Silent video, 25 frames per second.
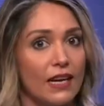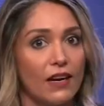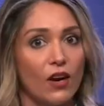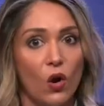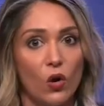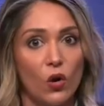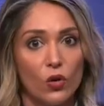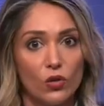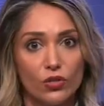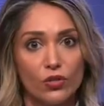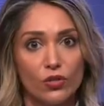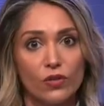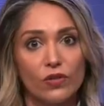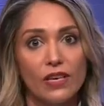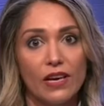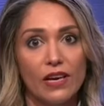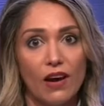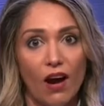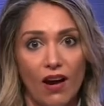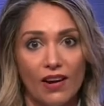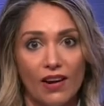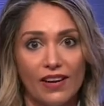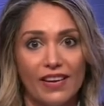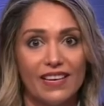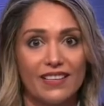also the
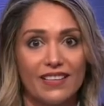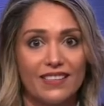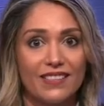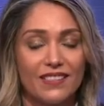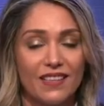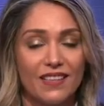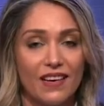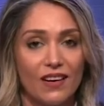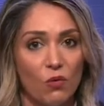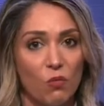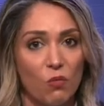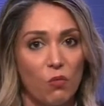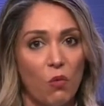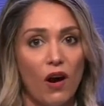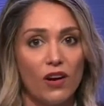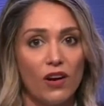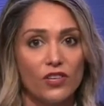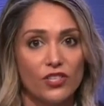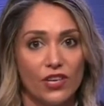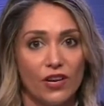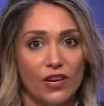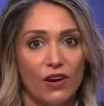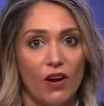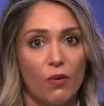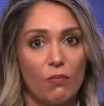audience that are
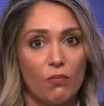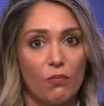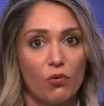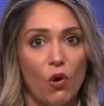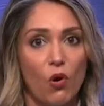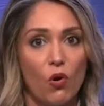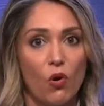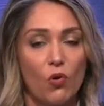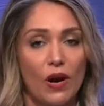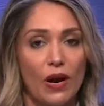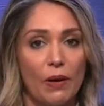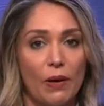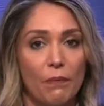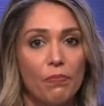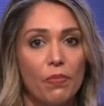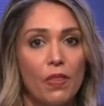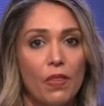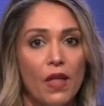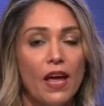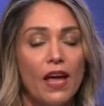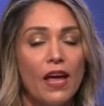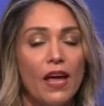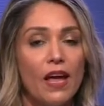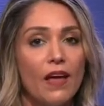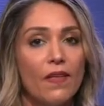watching our program
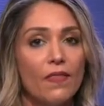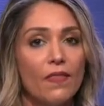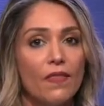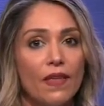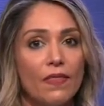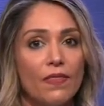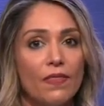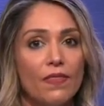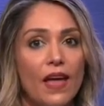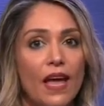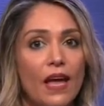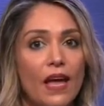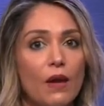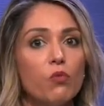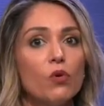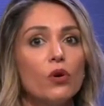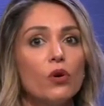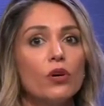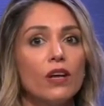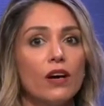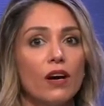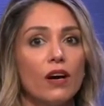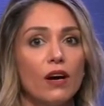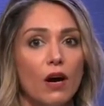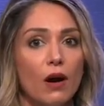that they
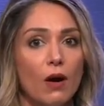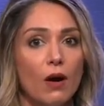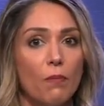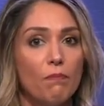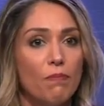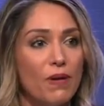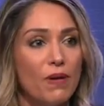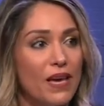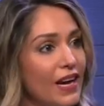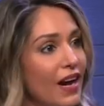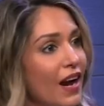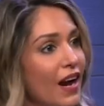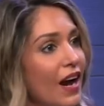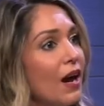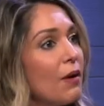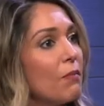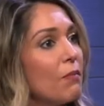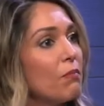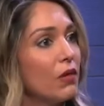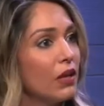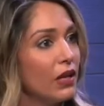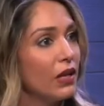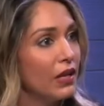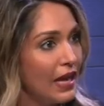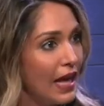would
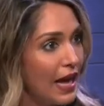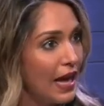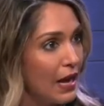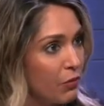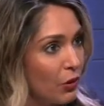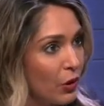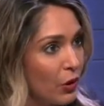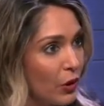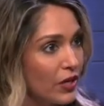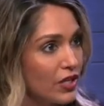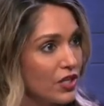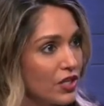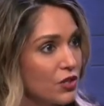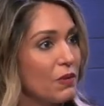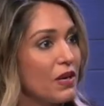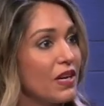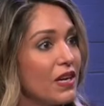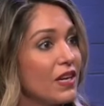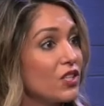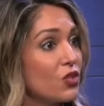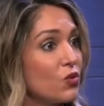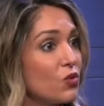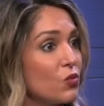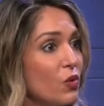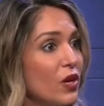become laborers
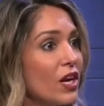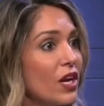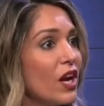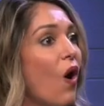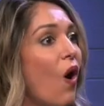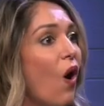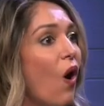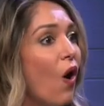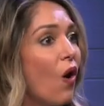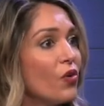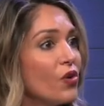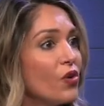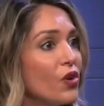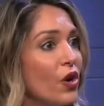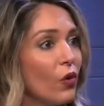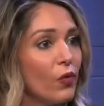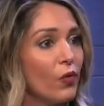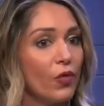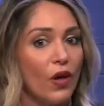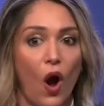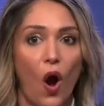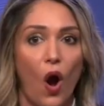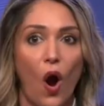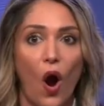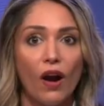because we all know
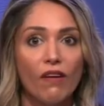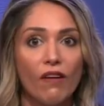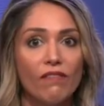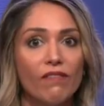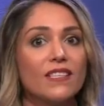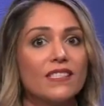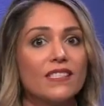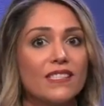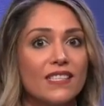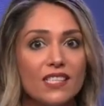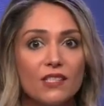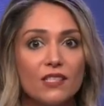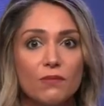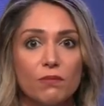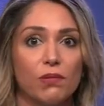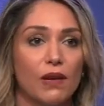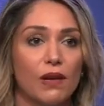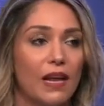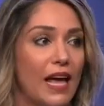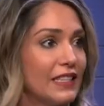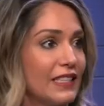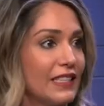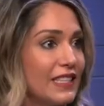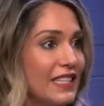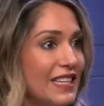the harvest is
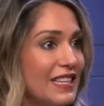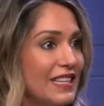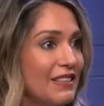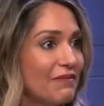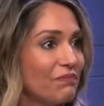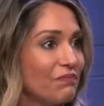plenty